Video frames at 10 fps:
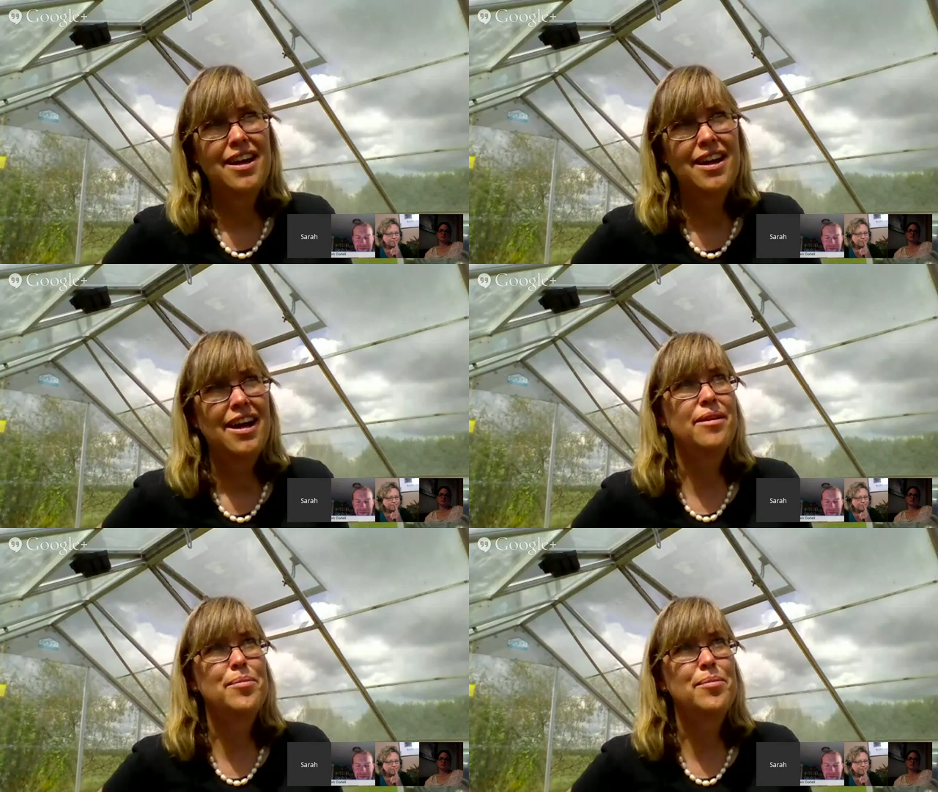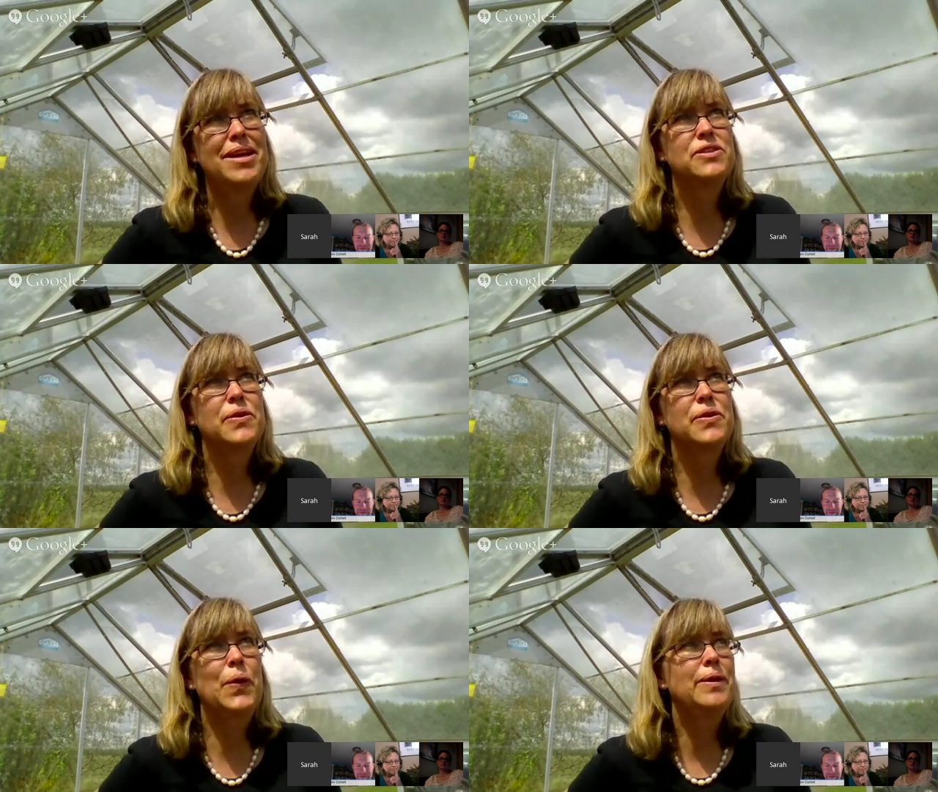and
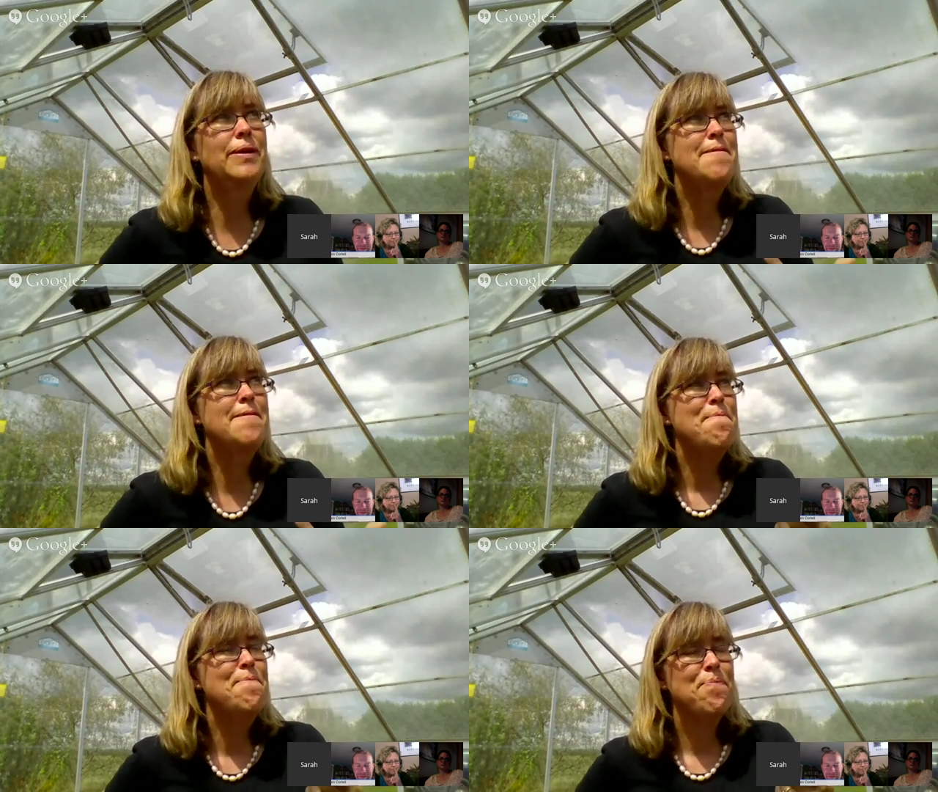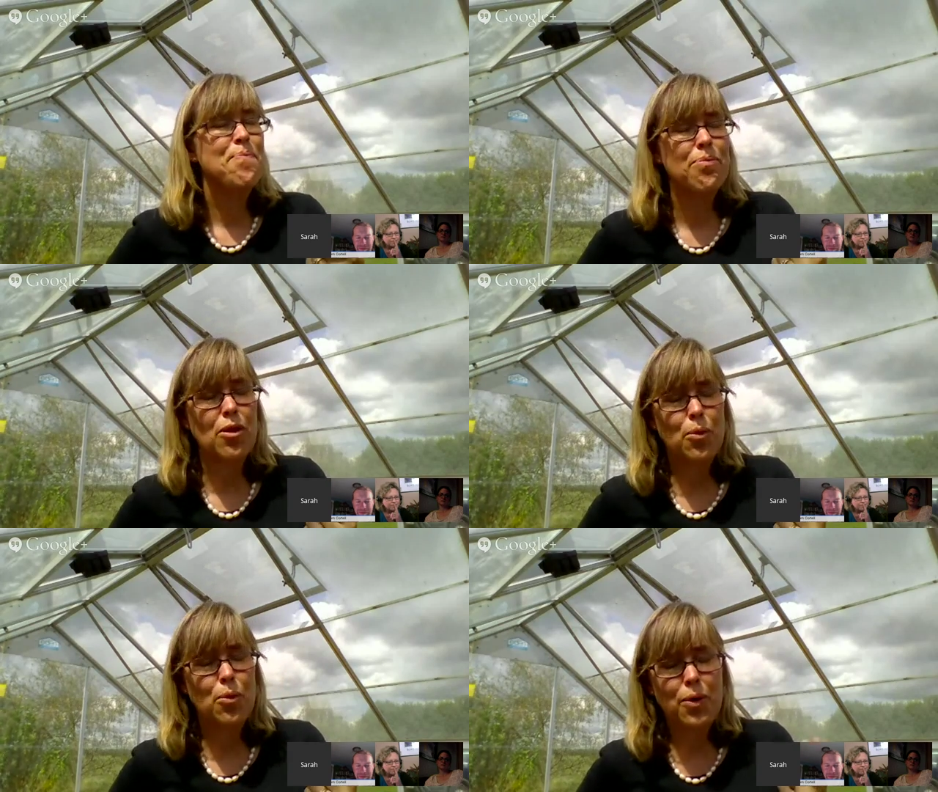so
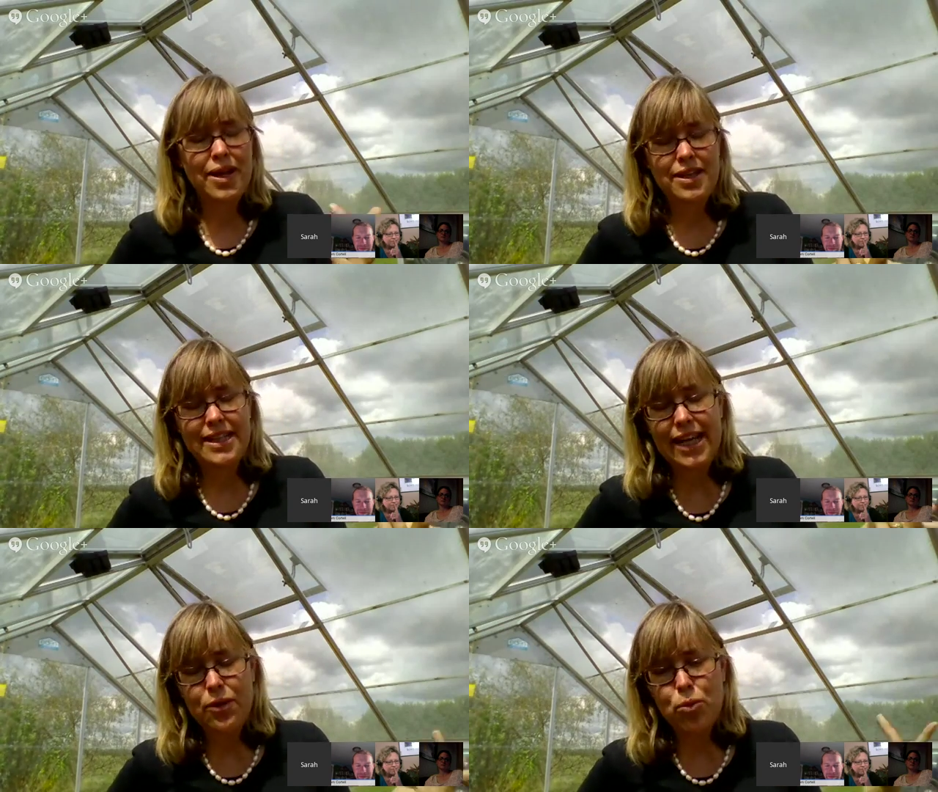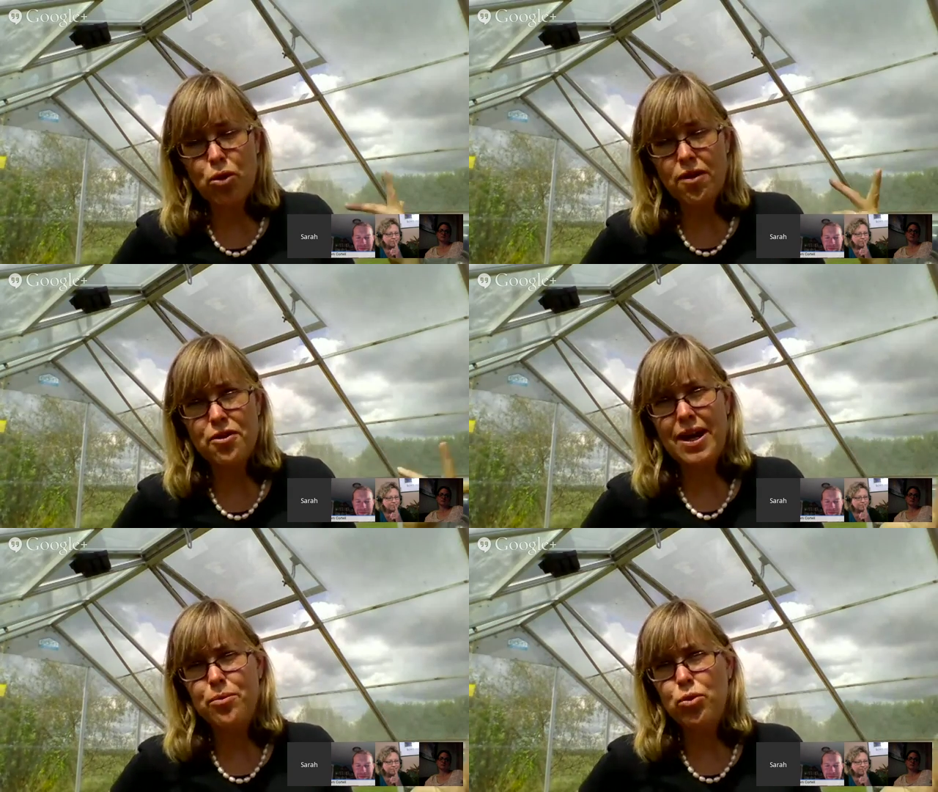we collect water off
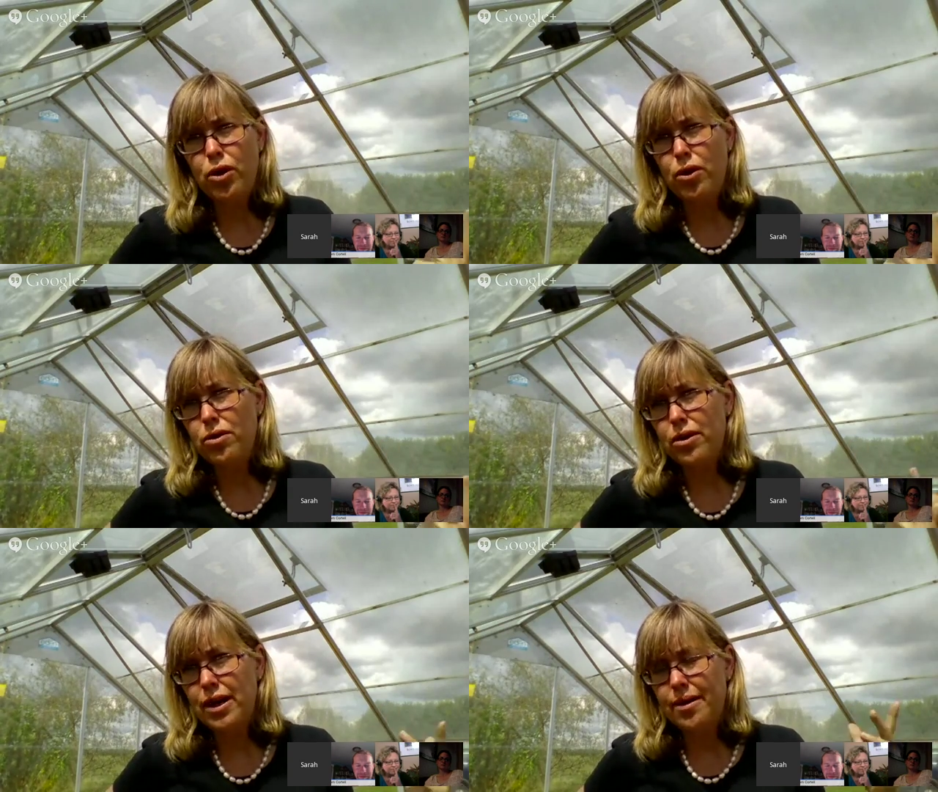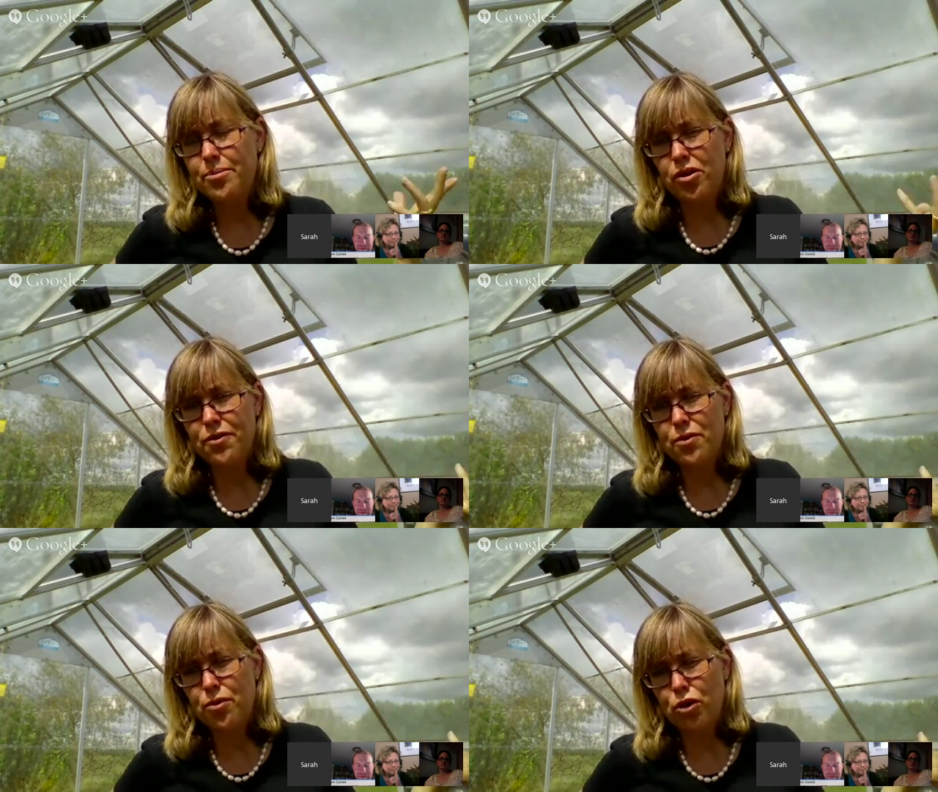the rainwater
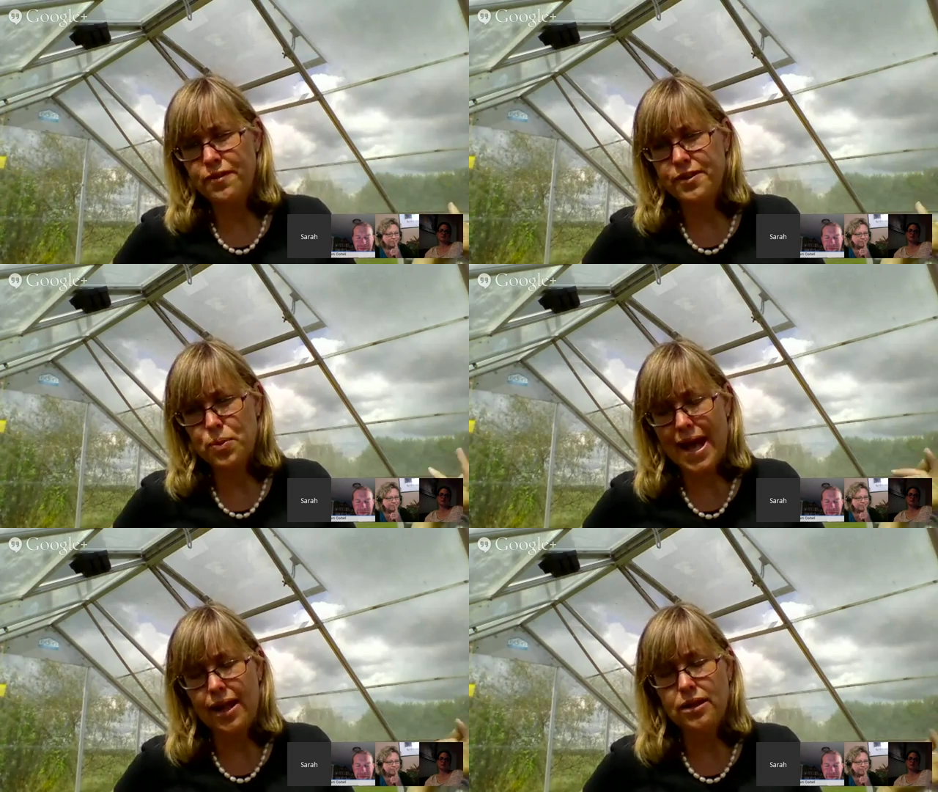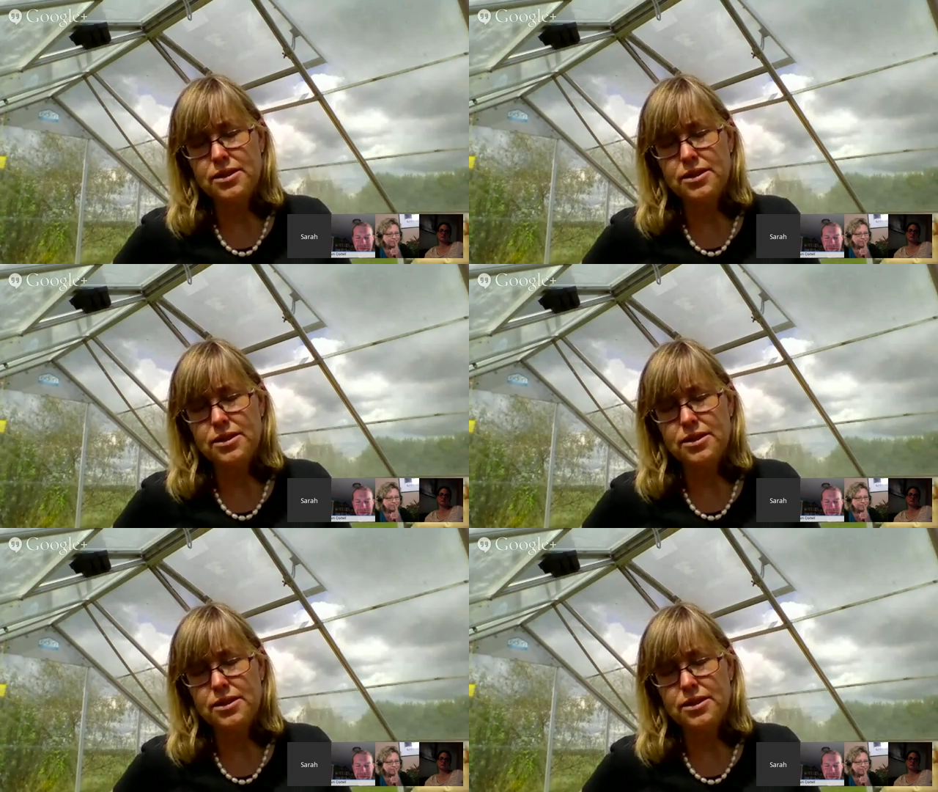off the roof as well.